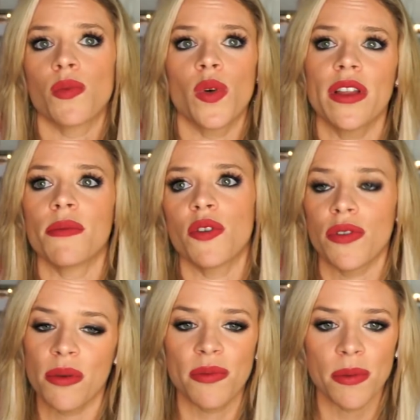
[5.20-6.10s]
one of the
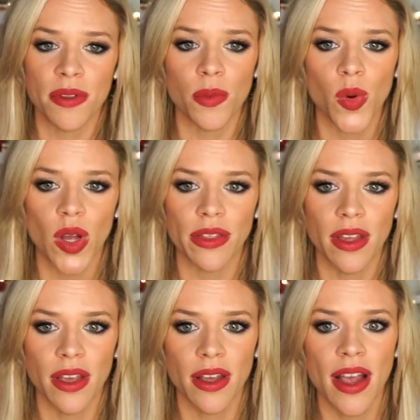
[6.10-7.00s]
most famous people in the world.
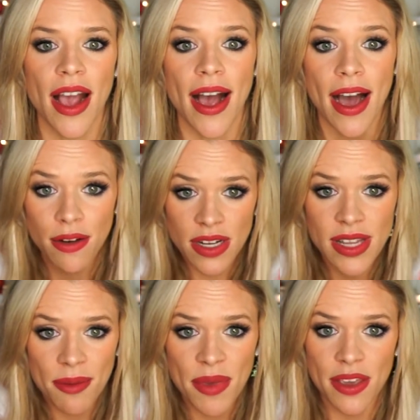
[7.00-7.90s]
How does
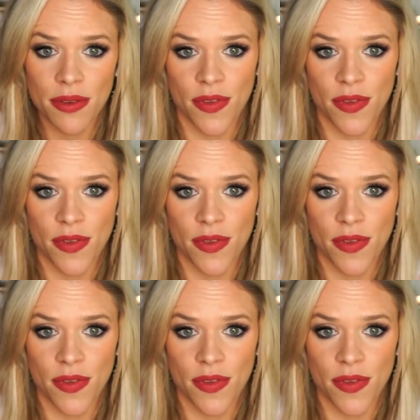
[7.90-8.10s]
that make you